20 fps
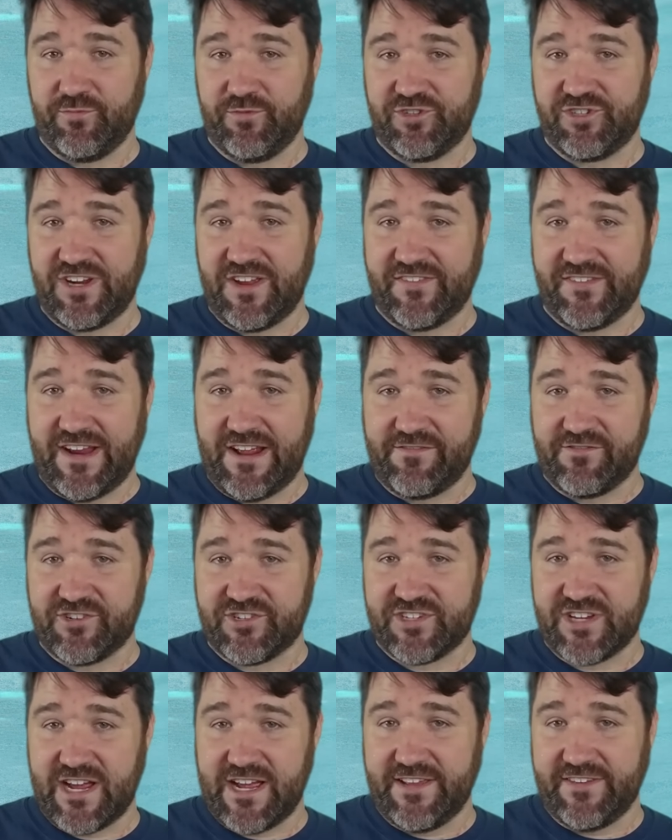which has an average
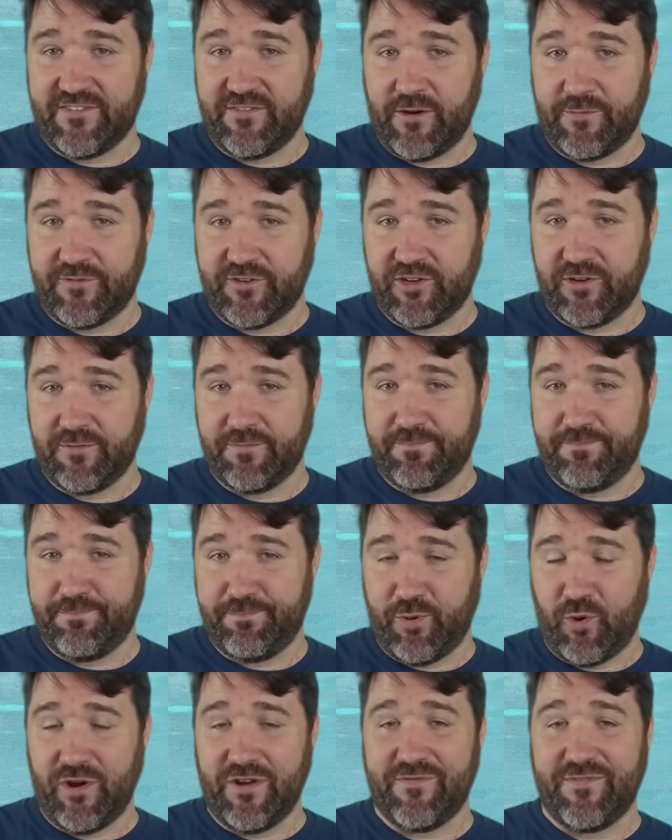size of up to
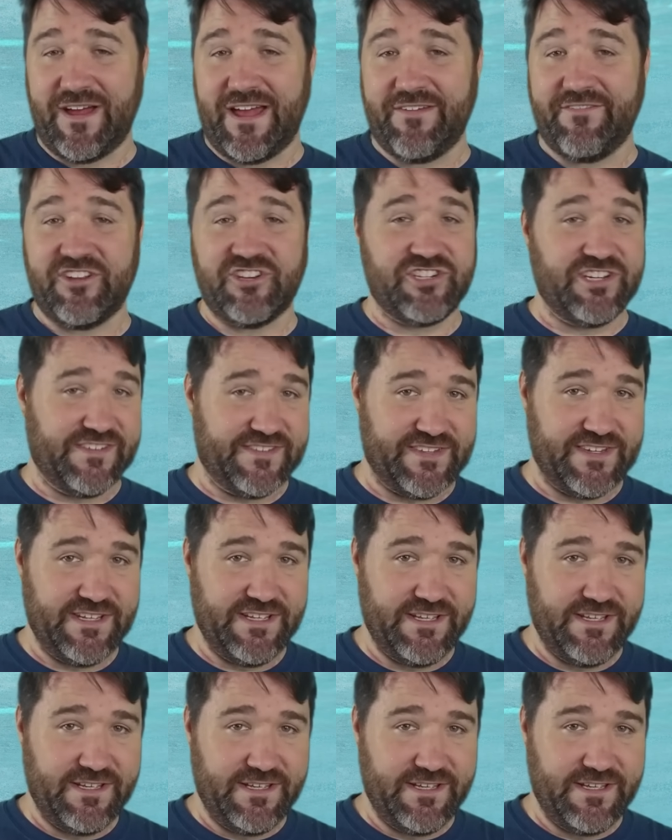0.5 inches.